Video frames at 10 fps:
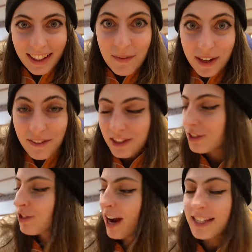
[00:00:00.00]
Let me give
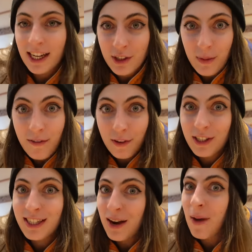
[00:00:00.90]
this a try. It's actually my
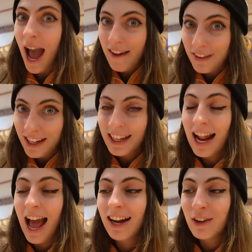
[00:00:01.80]
first time having it
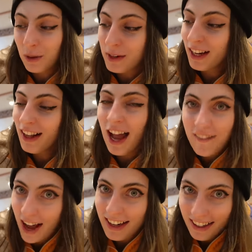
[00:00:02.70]
at Komeda.
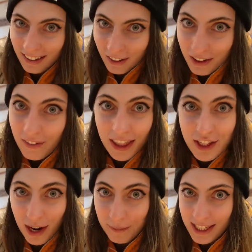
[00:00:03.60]
I've had it at a lot of
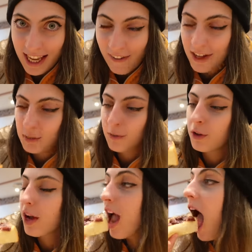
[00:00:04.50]
other Japanese cafes
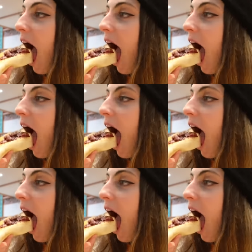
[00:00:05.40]
before though.